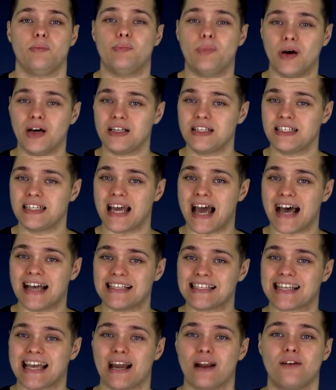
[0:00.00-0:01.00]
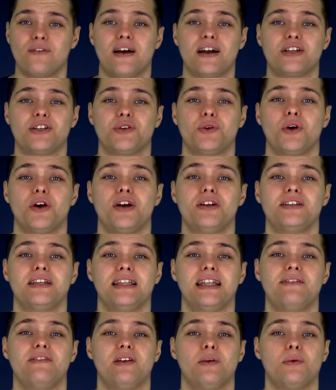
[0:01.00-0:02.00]
But as Caravaggio earned a
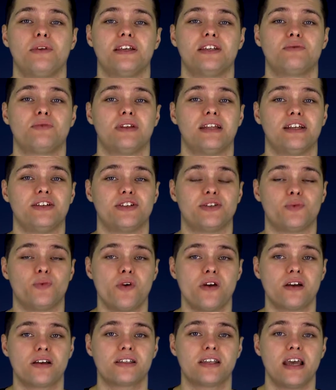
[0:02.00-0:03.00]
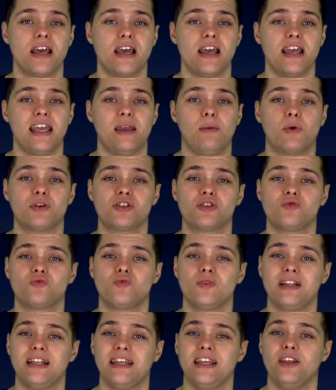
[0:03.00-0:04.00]
living with his religious works, he wasn't
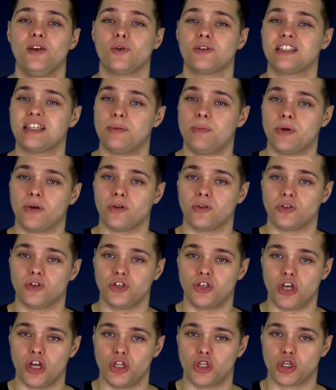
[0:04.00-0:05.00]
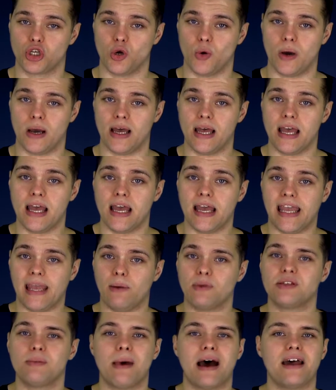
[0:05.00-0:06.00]
really your typical churchgoer. He
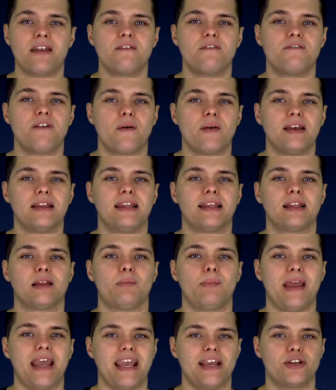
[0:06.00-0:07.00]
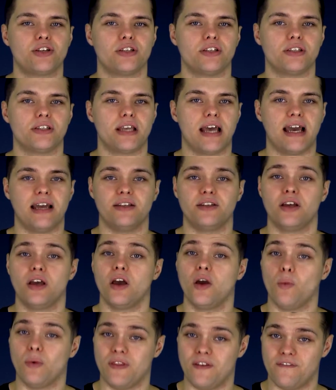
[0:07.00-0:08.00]
was a man of very little patience and,
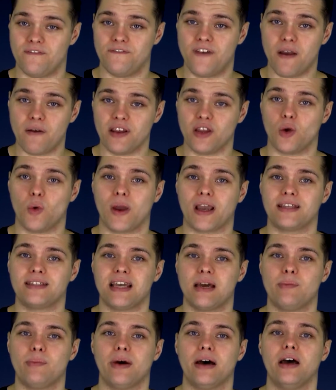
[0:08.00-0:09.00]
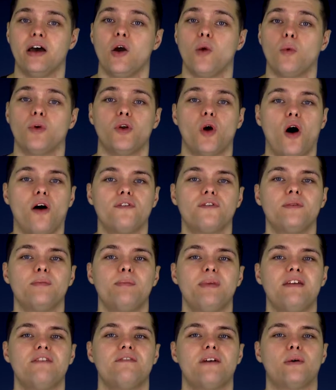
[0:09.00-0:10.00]
with a very quick temper, would often
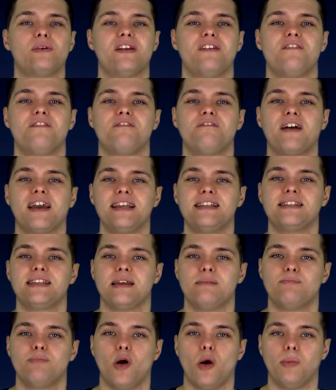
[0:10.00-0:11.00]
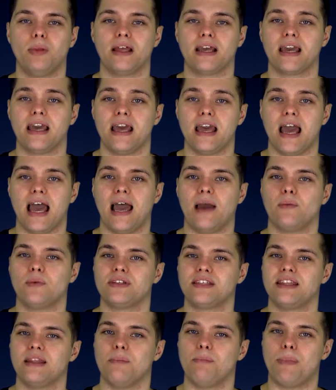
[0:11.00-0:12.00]
be found in fights in public and
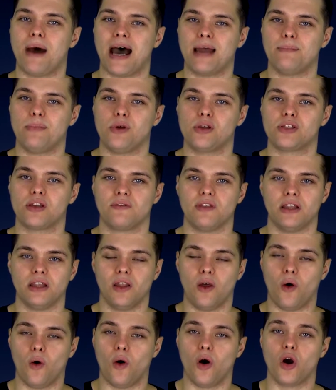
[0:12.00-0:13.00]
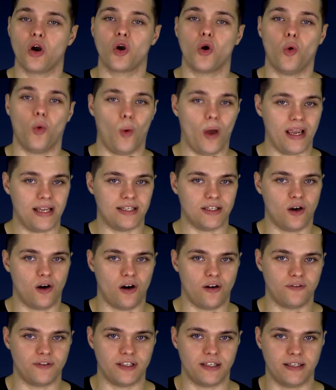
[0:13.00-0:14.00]
was in the bad books of the law quite
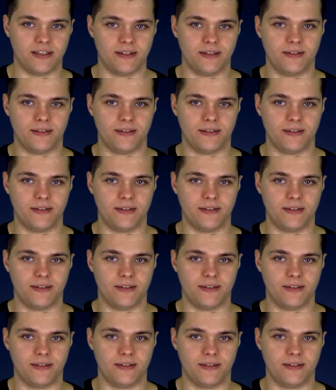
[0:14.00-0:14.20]
often.